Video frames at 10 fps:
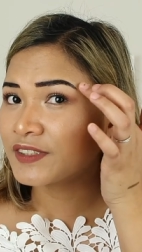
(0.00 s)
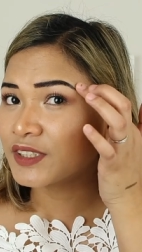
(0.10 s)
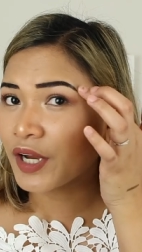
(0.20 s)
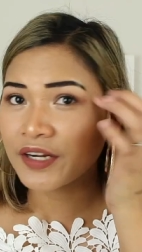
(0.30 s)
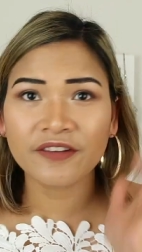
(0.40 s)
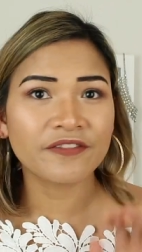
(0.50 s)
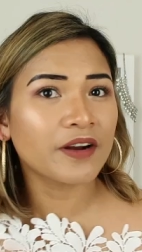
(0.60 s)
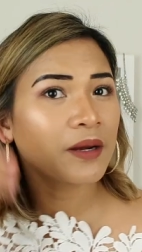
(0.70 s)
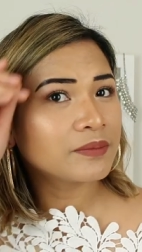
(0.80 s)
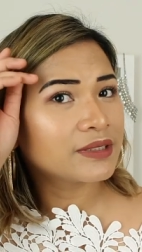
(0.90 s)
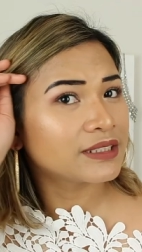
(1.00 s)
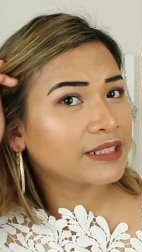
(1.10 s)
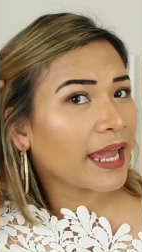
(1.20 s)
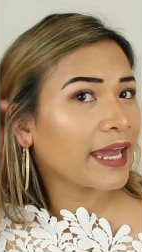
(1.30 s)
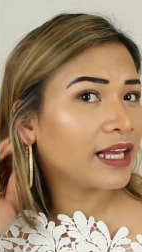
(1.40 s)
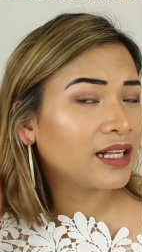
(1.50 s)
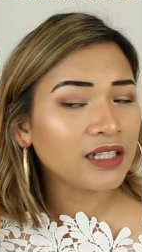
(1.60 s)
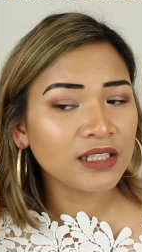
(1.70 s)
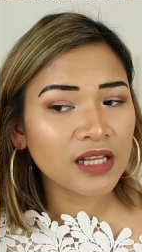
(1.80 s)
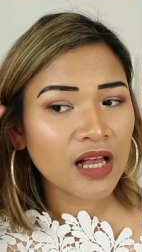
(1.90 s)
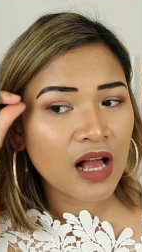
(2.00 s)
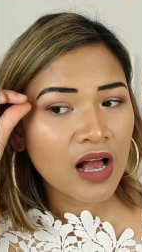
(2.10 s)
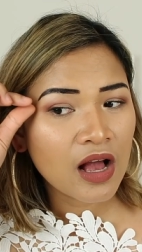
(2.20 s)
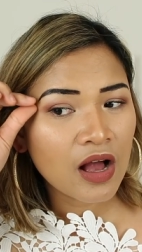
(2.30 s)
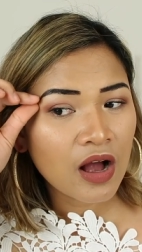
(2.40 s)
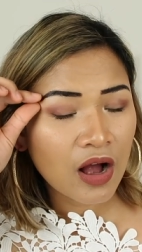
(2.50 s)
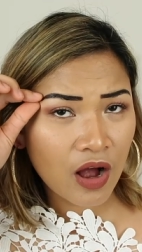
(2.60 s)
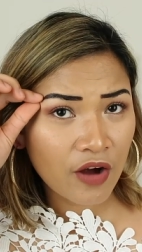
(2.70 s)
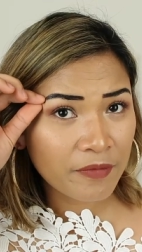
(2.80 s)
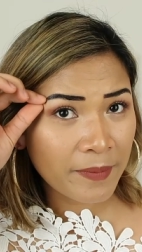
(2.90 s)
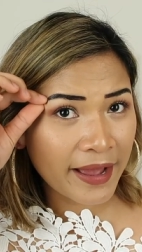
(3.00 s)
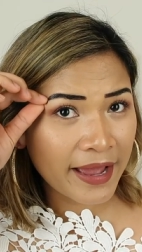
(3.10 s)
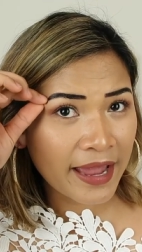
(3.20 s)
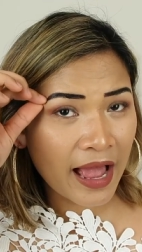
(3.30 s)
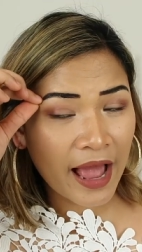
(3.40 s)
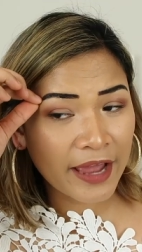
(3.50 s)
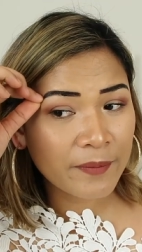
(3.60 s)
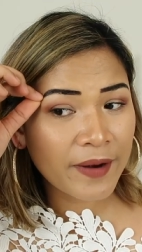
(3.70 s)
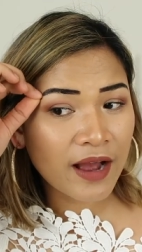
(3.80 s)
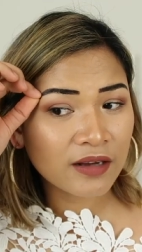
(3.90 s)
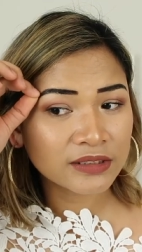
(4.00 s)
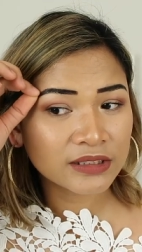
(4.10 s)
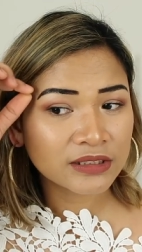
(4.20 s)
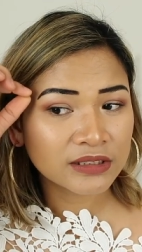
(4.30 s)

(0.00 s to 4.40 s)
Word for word: starting from the tail of my eyebrows